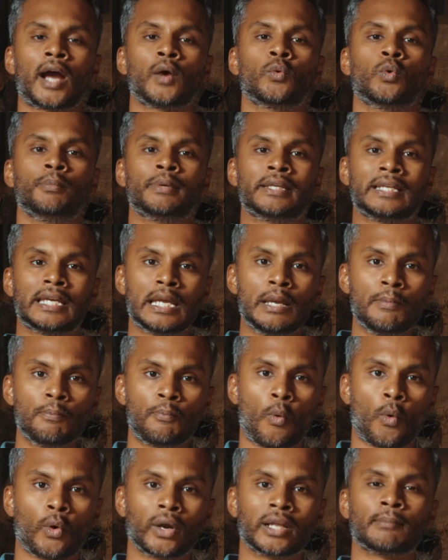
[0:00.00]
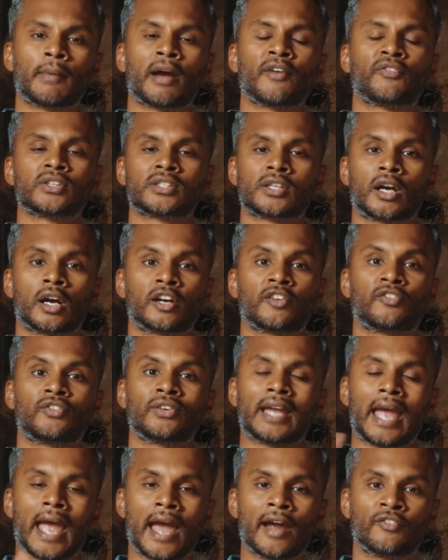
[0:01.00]
I will be importing my
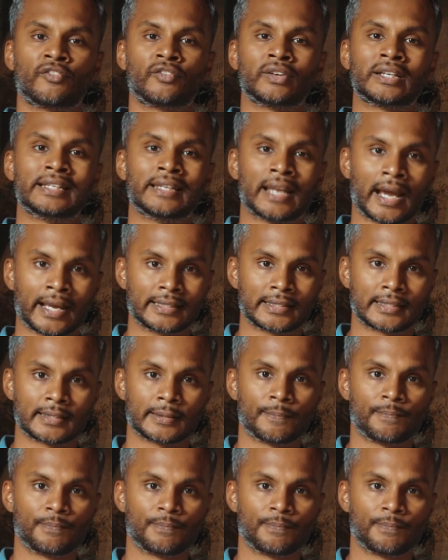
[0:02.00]
photography every night.